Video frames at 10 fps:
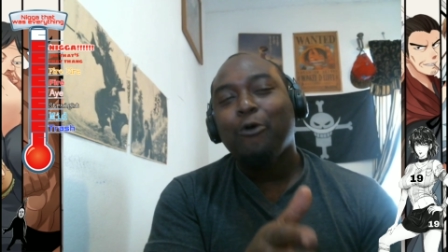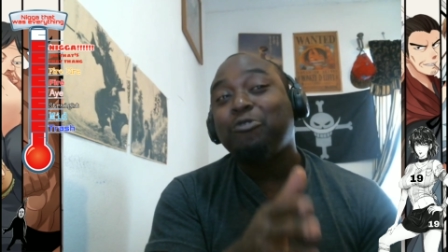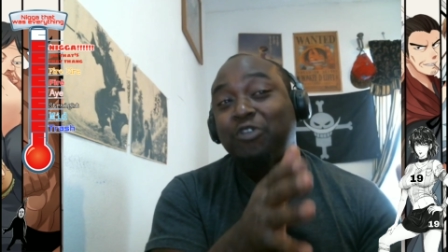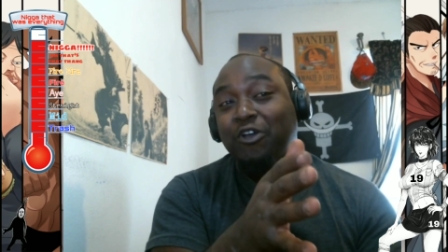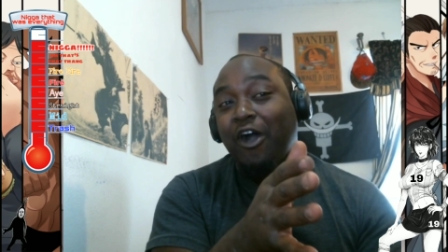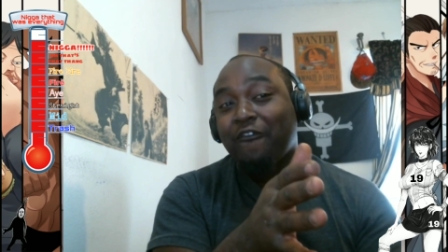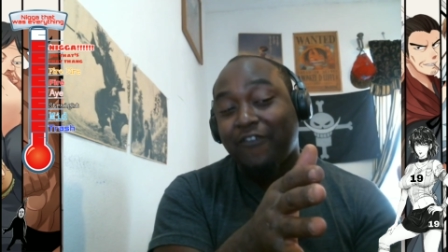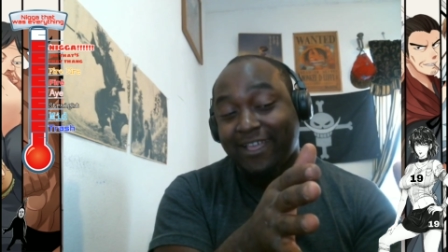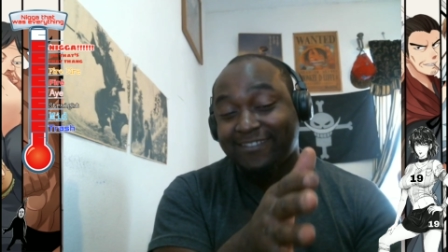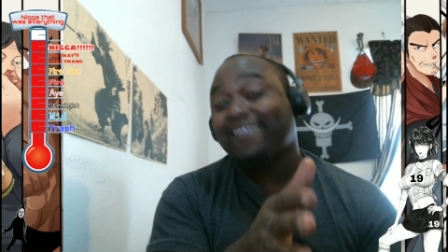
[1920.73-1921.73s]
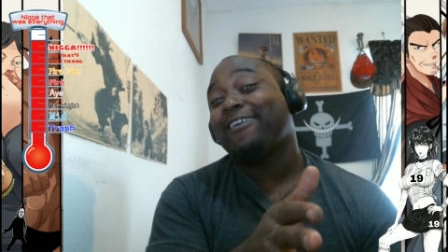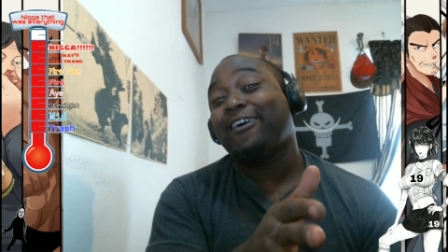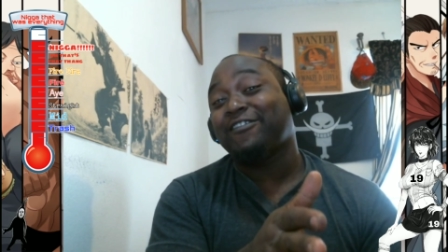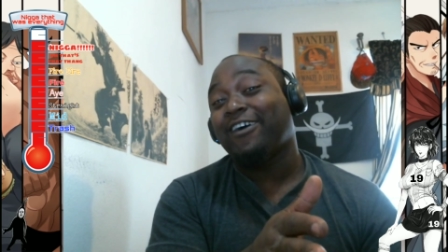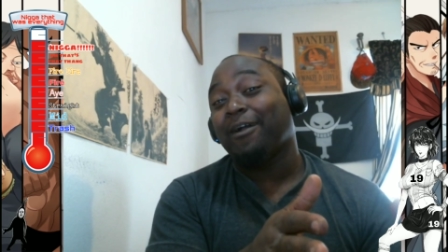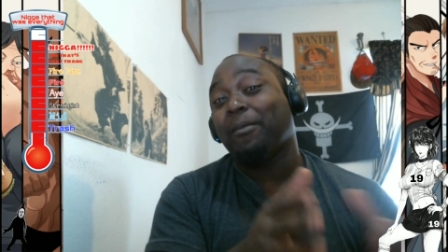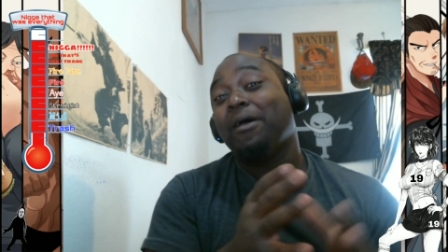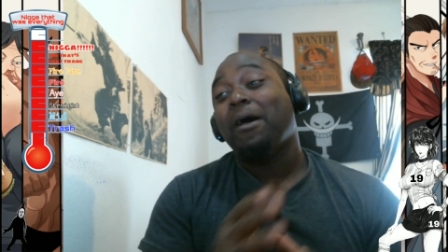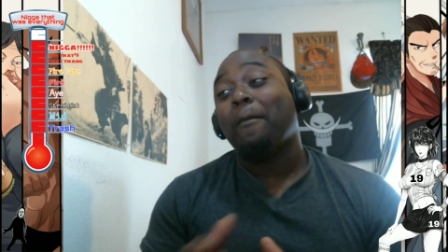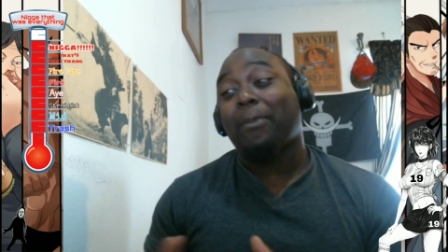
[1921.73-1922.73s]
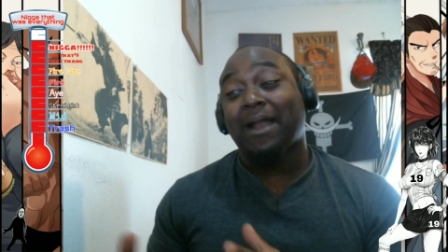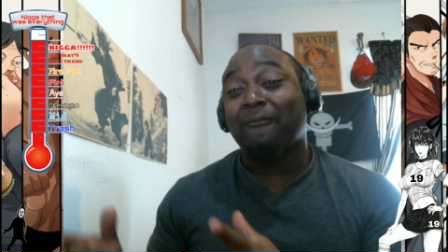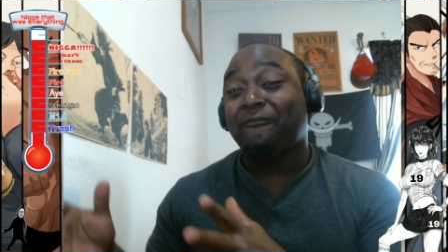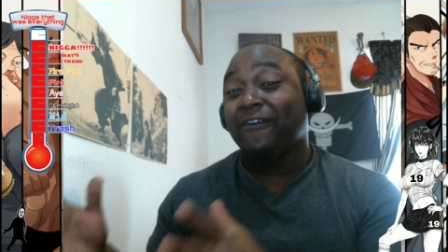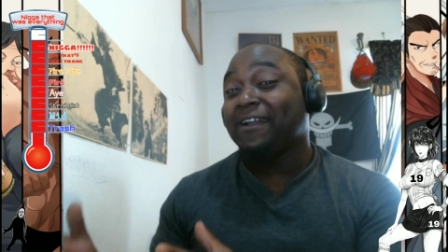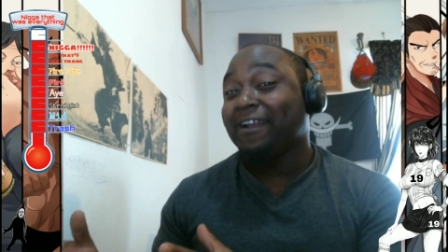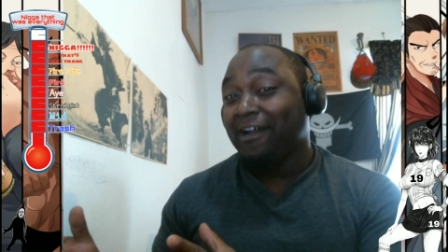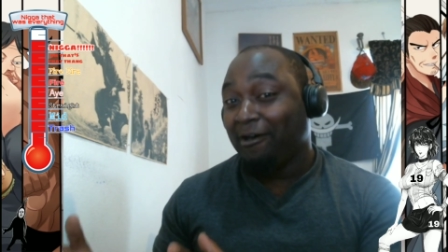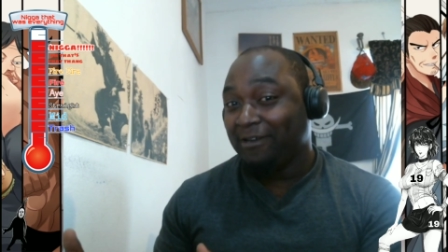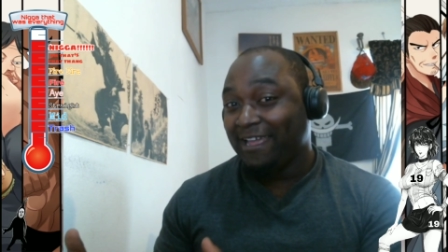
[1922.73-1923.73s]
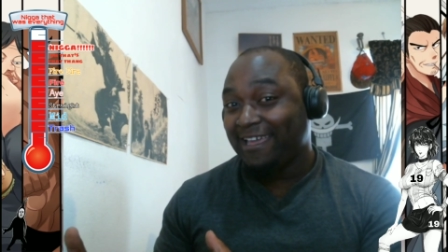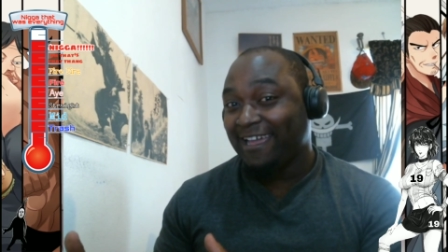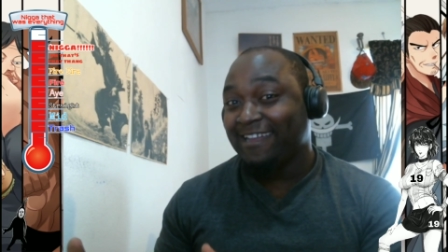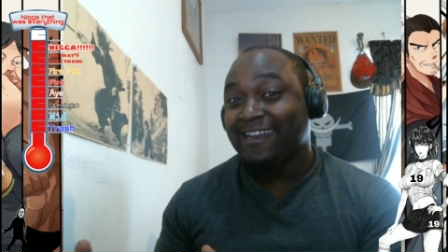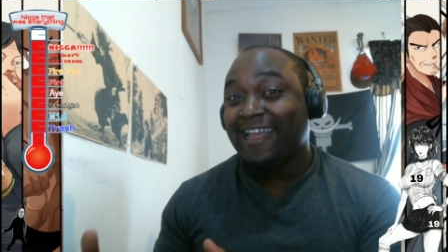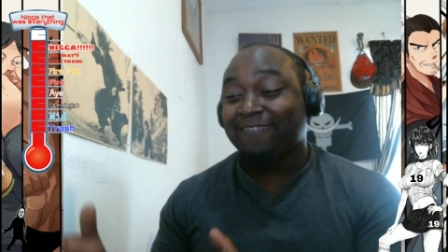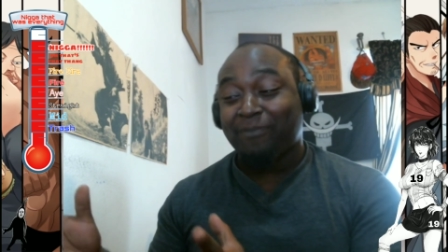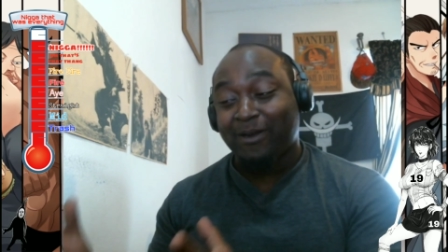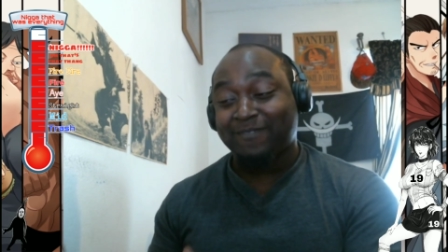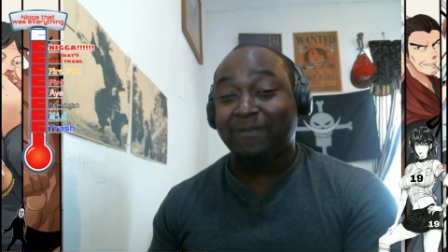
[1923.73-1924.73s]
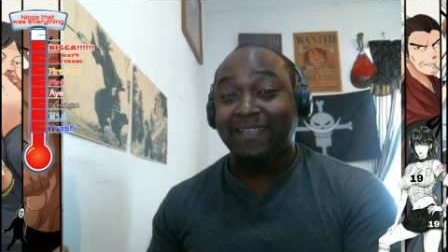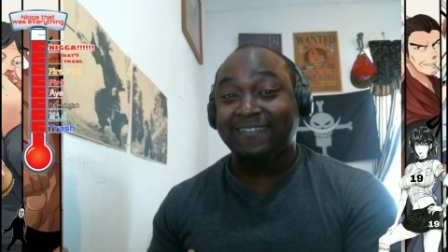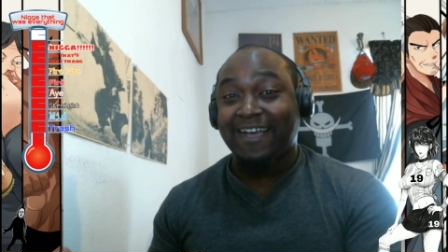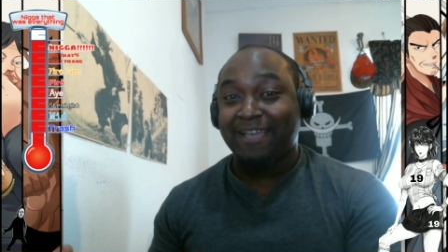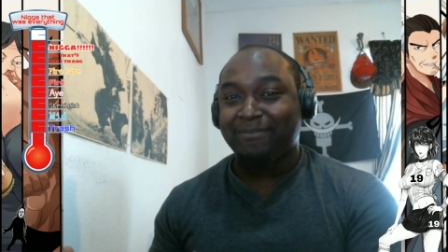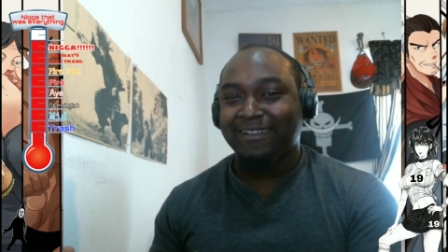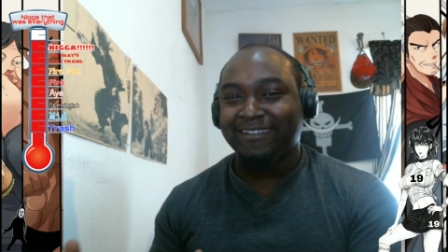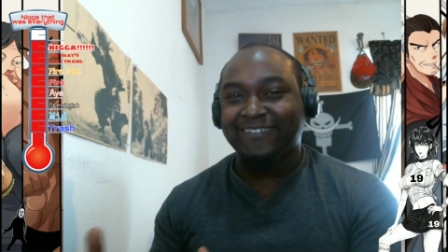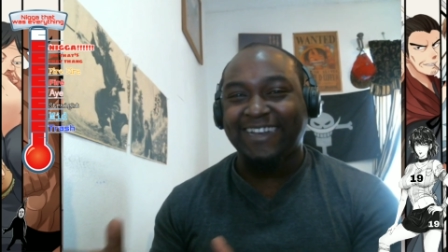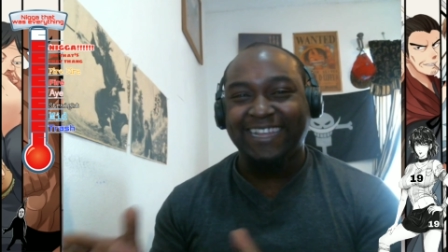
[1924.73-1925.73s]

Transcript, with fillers: who took off fucking Guard's arm. But I'm funny though, nigga. In the next part of space time, nigga. What nigga,